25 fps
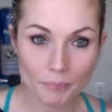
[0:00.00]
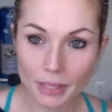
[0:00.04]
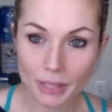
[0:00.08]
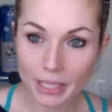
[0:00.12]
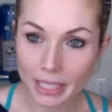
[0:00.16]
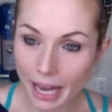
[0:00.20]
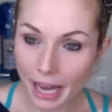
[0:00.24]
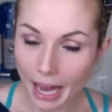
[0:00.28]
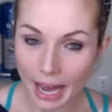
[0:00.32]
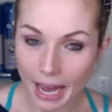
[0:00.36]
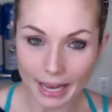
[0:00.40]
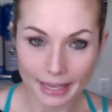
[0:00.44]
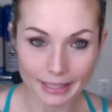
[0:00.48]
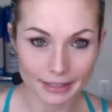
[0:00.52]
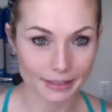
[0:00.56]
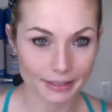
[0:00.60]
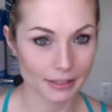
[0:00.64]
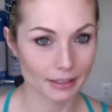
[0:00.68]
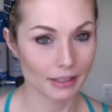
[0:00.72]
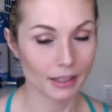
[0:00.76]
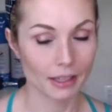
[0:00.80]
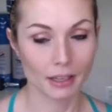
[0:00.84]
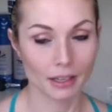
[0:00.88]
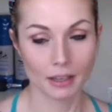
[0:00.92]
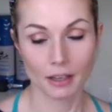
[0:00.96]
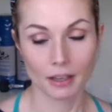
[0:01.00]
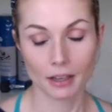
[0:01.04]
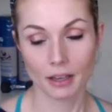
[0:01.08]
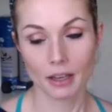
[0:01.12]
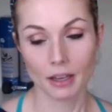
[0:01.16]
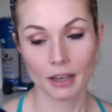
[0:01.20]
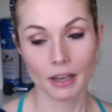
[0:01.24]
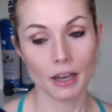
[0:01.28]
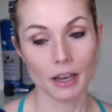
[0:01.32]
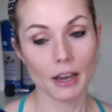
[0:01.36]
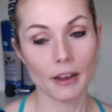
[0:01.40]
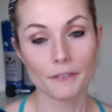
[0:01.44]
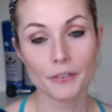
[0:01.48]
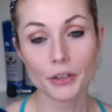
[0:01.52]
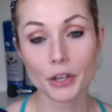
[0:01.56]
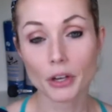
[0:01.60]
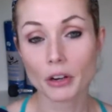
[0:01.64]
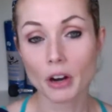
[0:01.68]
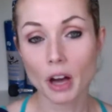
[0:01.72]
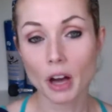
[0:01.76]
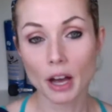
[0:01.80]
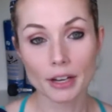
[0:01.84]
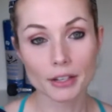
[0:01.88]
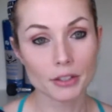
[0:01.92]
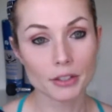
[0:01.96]
Guys, if you're
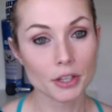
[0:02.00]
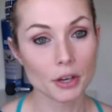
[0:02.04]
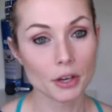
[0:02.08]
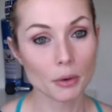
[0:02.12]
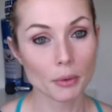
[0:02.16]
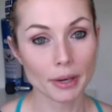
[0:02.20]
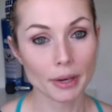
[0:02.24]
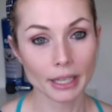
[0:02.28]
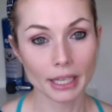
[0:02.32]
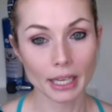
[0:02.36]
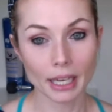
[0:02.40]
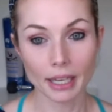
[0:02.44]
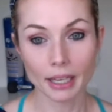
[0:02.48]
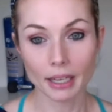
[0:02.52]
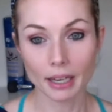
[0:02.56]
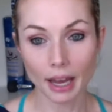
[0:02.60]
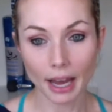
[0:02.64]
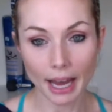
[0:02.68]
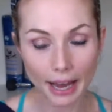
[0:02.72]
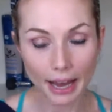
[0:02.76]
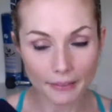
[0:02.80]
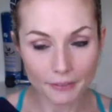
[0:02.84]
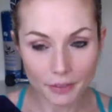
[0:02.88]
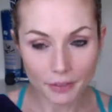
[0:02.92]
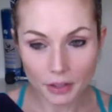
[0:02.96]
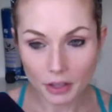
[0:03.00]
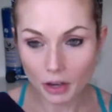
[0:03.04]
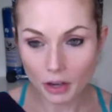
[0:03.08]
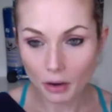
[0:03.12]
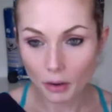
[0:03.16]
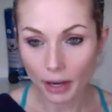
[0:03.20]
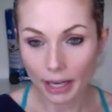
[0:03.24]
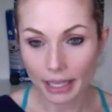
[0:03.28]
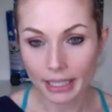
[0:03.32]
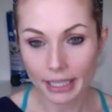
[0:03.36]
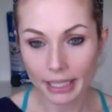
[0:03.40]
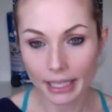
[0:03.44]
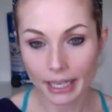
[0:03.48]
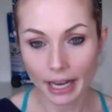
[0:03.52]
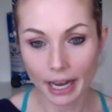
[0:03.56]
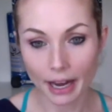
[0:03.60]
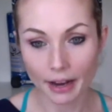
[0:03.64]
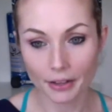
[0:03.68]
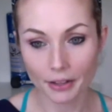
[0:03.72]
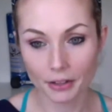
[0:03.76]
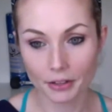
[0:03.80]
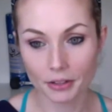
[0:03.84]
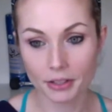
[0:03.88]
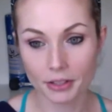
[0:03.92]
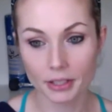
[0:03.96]
not doing it, I have no idea how
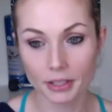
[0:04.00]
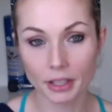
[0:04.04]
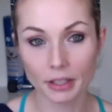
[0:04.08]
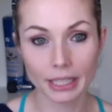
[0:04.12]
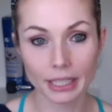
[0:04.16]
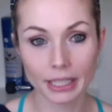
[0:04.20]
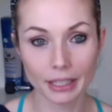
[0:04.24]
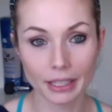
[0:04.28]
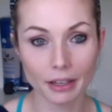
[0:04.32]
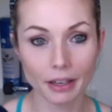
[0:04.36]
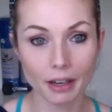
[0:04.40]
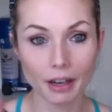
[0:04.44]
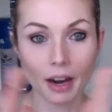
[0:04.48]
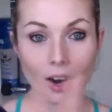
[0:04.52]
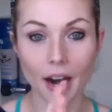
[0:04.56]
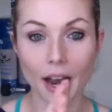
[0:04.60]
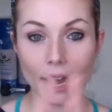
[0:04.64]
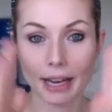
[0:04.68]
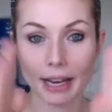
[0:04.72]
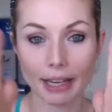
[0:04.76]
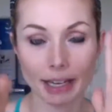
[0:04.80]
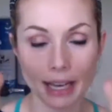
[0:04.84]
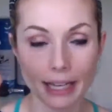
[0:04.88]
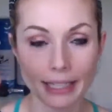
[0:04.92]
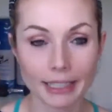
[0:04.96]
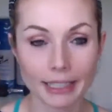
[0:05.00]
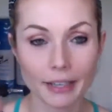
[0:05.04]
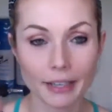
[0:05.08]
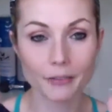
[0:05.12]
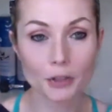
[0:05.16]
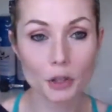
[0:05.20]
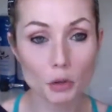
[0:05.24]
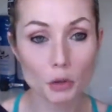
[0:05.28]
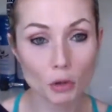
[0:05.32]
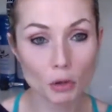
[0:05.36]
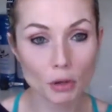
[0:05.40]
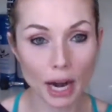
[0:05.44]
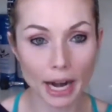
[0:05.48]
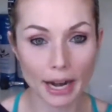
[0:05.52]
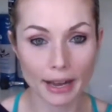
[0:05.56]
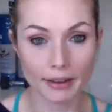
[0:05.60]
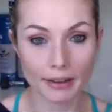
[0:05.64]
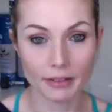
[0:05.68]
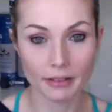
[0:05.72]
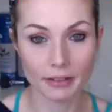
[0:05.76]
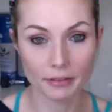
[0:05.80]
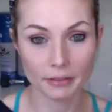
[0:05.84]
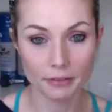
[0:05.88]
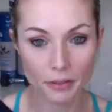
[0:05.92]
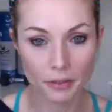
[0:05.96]
you're still here. I give
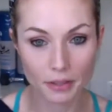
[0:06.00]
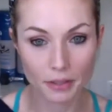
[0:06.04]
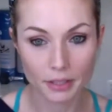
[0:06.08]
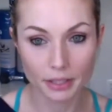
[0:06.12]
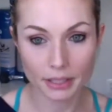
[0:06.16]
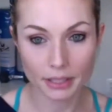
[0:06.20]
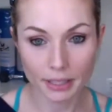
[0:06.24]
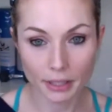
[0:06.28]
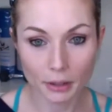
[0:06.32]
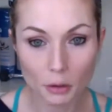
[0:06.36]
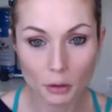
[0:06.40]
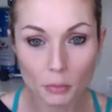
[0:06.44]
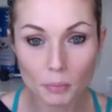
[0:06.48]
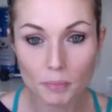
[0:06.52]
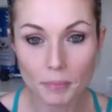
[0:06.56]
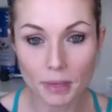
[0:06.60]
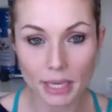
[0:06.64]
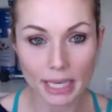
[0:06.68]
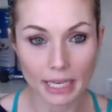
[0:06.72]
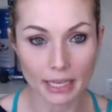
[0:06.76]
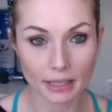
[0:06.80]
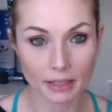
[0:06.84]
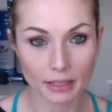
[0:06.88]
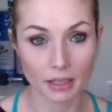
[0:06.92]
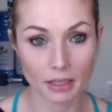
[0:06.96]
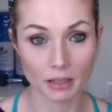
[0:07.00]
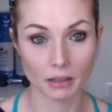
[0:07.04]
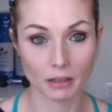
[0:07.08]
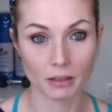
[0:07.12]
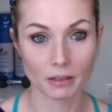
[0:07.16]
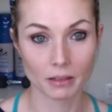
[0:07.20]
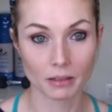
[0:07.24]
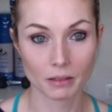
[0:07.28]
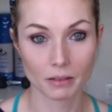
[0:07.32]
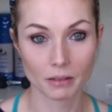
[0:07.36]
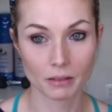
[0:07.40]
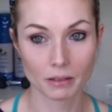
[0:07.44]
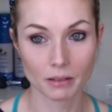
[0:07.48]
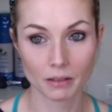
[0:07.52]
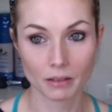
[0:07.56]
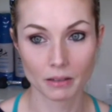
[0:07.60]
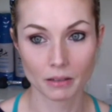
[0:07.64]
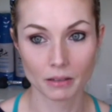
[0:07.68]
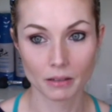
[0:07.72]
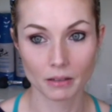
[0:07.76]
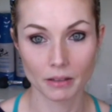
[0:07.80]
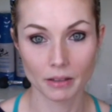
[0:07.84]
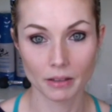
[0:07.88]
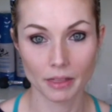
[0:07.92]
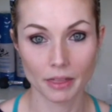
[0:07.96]
credit for still being here.
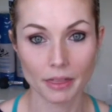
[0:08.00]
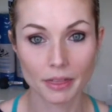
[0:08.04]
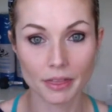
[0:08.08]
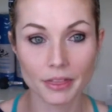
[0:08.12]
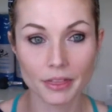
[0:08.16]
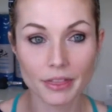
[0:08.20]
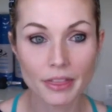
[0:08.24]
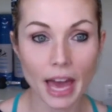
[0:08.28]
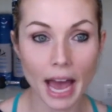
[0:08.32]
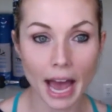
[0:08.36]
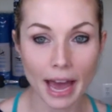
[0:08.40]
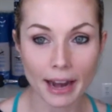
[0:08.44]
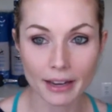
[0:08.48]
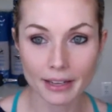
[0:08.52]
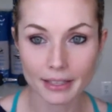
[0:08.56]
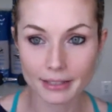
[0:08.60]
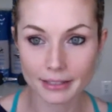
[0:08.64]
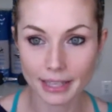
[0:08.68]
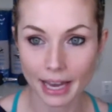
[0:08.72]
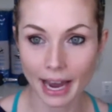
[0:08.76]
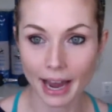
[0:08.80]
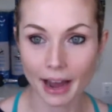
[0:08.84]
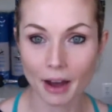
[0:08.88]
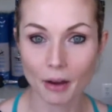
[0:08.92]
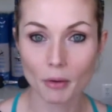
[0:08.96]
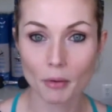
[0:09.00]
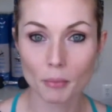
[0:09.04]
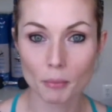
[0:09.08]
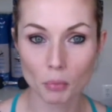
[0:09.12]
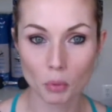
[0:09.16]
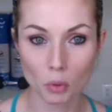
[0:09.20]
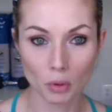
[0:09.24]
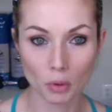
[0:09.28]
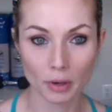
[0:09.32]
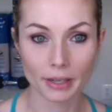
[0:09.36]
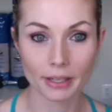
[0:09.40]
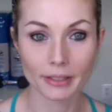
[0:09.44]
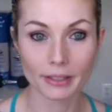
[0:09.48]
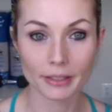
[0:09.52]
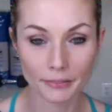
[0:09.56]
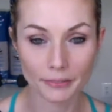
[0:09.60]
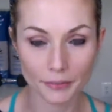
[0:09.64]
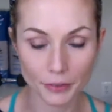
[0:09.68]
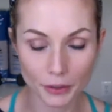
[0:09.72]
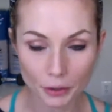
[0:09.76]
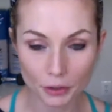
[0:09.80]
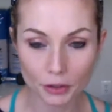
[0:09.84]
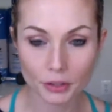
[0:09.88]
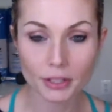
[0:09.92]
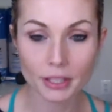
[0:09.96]
That is how important it is. If
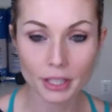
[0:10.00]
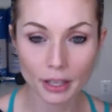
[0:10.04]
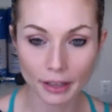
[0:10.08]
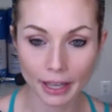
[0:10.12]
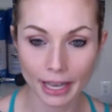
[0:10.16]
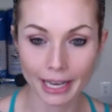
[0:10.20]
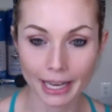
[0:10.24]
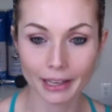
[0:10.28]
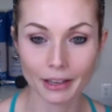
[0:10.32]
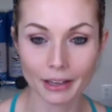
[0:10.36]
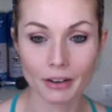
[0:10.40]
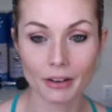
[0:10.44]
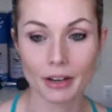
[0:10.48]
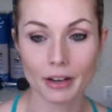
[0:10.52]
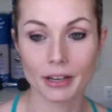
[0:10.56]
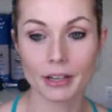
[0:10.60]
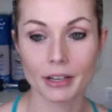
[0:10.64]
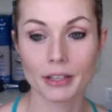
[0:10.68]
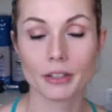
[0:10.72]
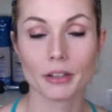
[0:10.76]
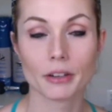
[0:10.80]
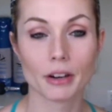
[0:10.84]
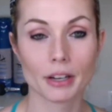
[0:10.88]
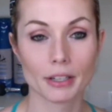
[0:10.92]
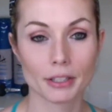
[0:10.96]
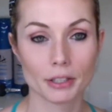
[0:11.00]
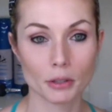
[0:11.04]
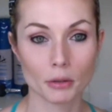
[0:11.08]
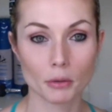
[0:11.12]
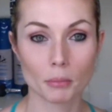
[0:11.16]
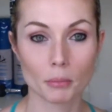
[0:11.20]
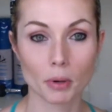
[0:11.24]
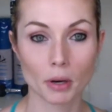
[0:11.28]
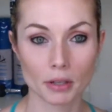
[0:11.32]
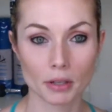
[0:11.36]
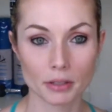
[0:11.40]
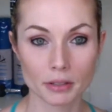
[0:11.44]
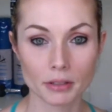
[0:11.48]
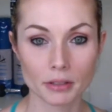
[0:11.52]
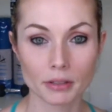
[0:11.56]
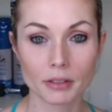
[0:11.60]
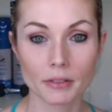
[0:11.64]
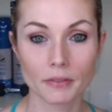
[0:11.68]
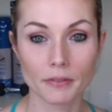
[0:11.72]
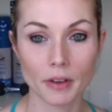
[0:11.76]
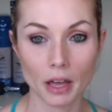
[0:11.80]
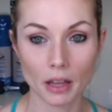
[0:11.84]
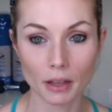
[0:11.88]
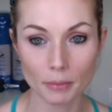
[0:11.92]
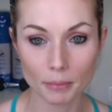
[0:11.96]
you're still hanging on and you're not doing personal
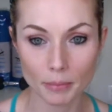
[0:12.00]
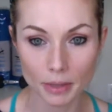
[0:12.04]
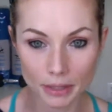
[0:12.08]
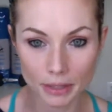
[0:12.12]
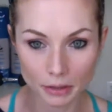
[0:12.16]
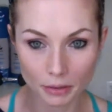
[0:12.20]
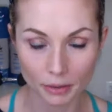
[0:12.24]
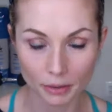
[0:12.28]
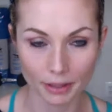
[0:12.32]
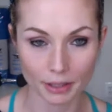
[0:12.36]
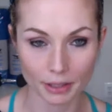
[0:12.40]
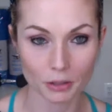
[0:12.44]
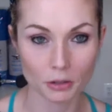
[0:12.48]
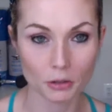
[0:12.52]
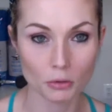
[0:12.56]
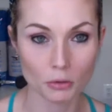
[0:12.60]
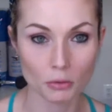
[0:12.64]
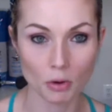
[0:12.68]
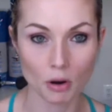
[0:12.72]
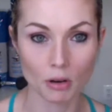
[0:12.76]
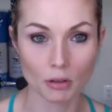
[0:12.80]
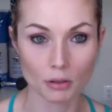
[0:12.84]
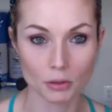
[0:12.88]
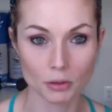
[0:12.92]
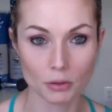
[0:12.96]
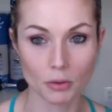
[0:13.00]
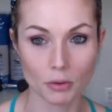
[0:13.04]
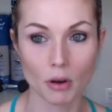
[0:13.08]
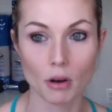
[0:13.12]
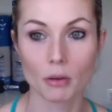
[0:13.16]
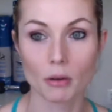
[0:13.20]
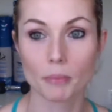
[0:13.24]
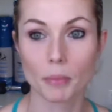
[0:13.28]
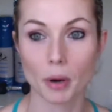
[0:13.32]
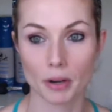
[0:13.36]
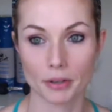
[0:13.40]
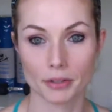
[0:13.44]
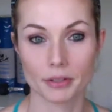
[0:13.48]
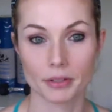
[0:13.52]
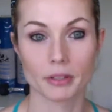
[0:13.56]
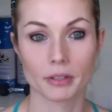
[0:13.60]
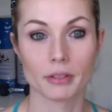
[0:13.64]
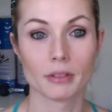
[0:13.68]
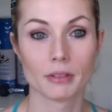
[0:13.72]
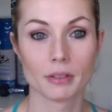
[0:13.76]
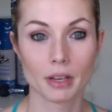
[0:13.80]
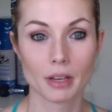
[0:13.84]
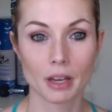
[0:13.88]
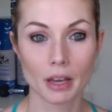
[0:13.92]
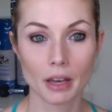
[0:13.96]
development, you're a strong, strong
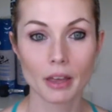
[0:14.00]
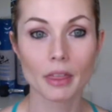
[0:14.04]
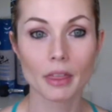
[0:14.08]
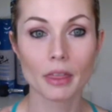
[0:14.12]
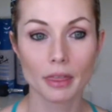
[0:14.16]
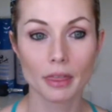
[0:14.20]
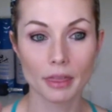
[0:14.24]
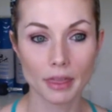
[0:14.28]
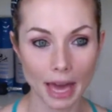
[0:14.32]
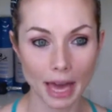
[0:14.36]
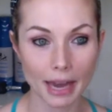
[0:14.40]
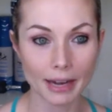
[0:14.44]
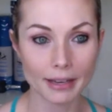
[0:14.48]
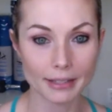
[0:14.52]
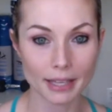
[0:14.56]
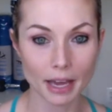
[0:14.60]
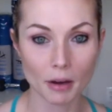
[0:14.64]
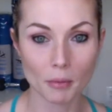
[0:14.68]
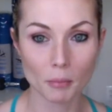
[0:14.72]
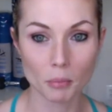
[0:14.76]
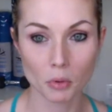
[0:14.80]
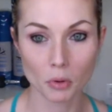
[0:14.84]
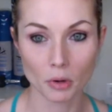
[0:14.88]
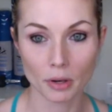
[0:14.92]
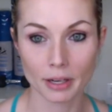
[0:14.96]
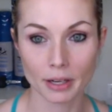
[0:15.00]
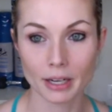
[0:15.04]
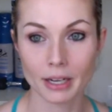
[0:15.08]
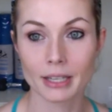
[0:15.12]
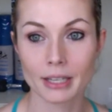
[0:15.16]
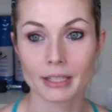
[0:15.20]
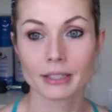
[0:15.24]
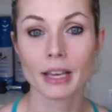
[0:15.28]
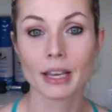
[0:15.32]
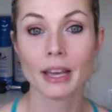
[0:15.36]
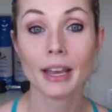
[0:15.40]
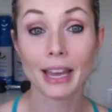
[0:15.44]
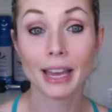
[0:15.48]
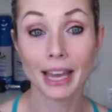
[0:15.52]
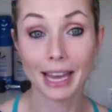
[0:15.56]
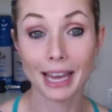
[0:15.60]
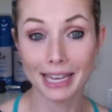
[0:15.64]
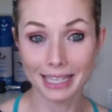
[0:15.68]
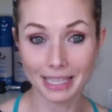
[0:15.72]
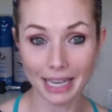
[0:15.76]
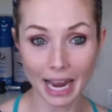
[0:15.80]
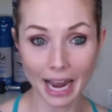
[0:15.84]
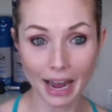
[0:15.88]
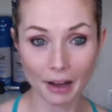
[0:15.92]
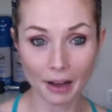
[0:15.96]
person. That is how important it is.
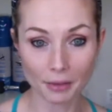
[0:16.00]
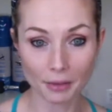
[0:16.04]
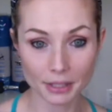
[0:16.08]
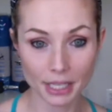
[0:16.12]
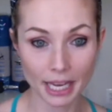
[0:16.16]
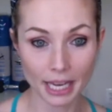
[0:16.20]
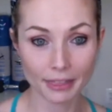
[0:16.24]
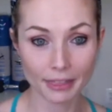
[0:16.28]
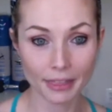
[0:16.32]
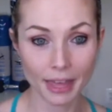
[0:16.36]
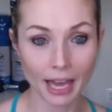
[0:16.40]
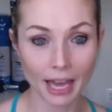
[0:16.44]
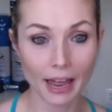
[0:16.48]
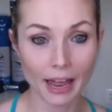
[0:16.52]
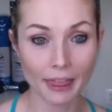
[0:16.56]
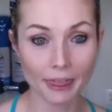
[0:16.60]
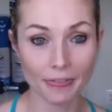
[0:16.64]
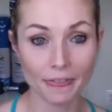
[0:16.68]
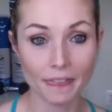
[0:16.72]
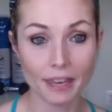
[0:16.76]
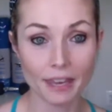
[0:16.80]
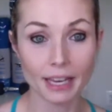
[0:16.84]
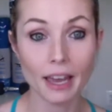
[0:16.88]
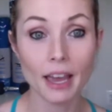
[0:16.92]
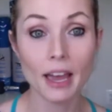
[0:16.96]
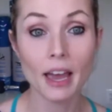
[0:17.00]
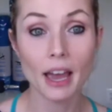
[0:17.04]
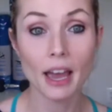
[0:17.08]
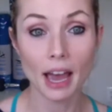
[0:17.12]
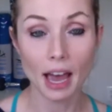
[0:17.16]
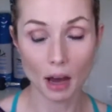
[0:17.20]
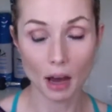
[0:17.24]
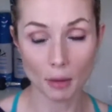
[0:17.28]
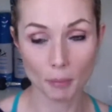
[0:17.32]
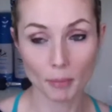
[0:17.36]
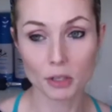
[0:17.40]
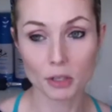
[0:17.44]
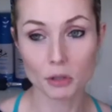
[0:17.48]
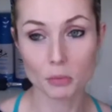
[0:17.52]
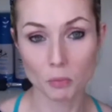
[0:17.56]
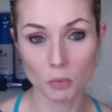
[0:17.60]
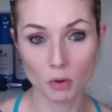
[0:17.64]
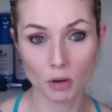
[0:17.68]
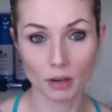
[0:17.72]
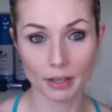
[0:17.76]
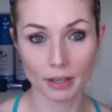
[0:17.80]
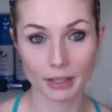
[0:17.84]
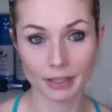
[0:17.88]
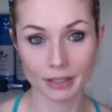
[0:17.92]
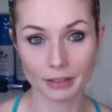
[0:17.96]
And now take that and think how much
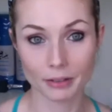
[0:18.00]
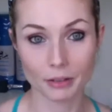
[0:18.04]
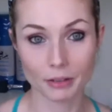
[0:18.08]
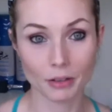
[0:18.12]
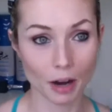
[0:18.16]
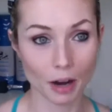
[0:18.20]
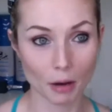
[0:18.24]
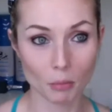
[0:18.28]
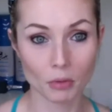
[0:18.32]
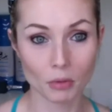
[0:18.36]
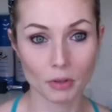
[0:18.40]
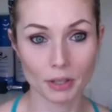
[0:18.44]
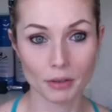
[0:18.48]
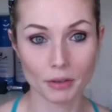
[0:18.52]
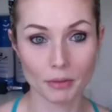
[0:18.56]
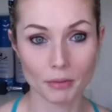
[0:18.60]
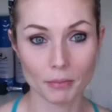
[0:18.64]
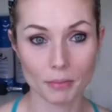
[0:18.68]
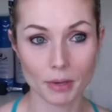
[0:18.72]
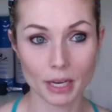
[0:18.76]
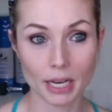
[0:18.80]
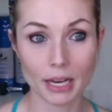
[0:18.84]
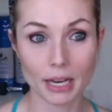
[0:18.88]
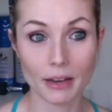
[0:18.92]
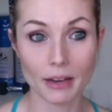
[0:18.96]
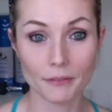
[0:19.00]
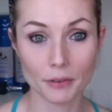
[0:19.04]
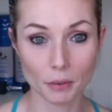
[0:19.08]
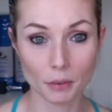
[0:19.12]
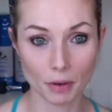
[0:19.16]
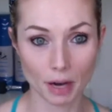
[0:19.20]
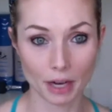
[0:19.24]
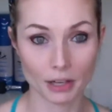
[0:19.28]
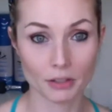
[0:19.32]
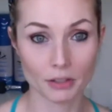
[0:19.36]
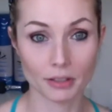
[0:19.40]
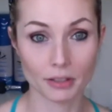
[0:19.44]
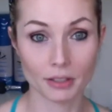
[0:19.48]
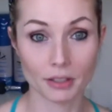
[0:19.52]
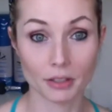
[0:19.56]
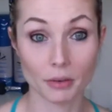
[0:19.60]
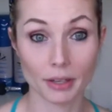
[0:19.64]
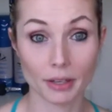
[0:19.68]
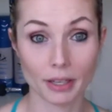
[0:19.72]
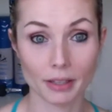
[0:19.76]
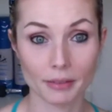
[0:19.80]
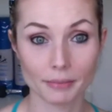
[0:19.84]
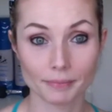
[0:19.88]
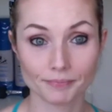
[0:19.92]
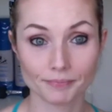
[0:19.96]
more incredible you'd be if you were actually doing it.